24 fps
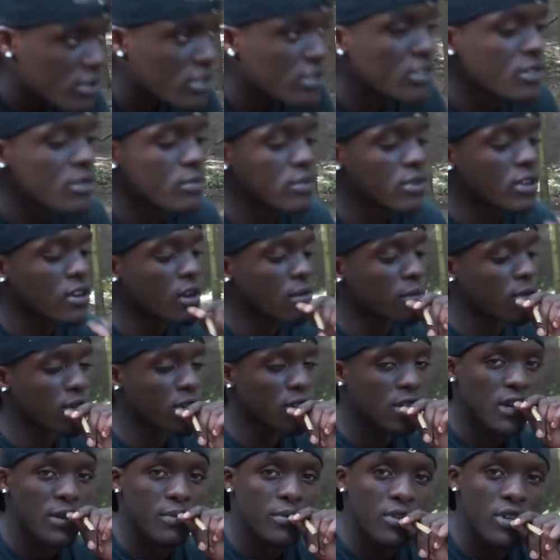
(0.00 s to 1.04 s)
I'm good, bro.
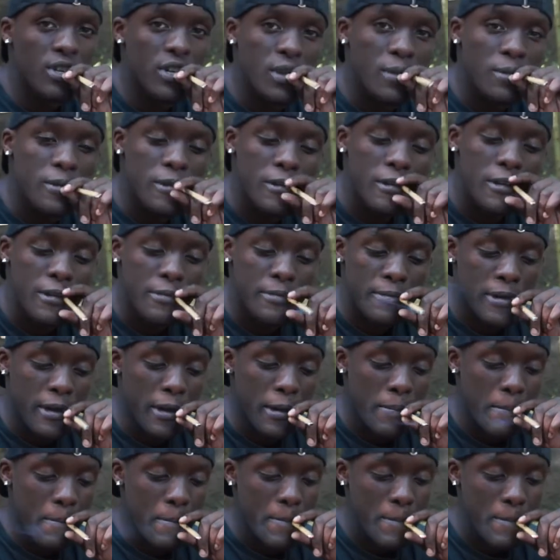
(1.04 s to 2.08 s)
I'm good, man.